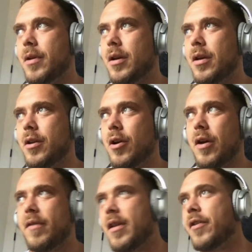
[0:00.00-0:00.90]

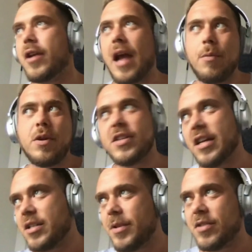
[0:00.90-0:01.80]
another guy reached
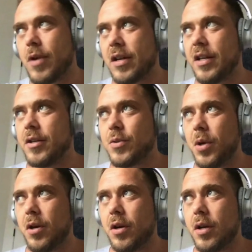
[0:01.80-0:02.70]
out to me directly on
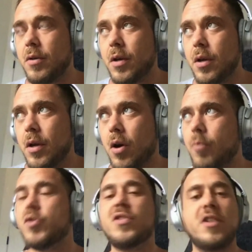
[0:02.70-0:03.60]
Twitter, and
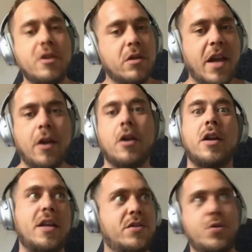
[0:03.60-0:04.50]
almost a year later,
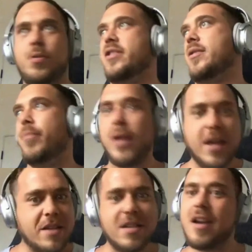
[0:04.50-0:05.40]
he's doing some big
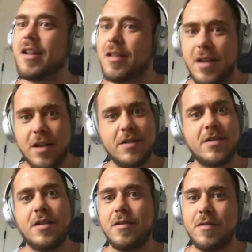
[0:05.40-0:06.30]
exciting things,
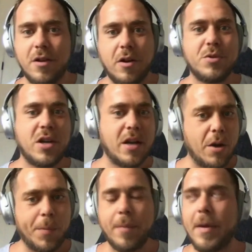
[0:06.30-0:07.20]
and I'm trying to
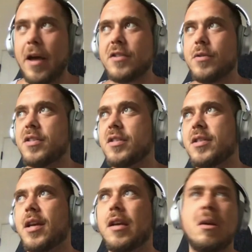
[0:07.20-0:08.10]
help him out. So it's just
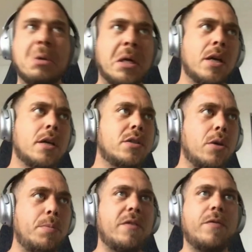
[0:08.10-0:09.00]
like,
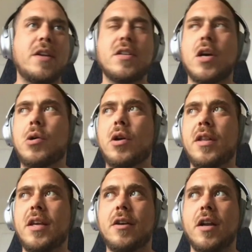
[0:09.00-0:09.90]
don't be afraid to go on
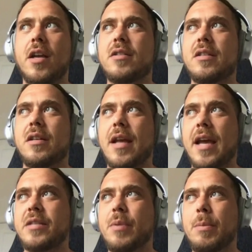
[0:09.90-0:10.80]
the internet and
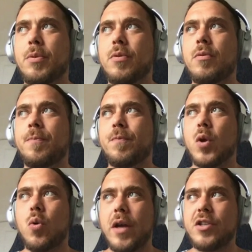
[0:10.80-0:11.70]
ask people
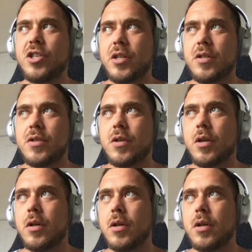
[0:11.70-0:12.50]
questions, or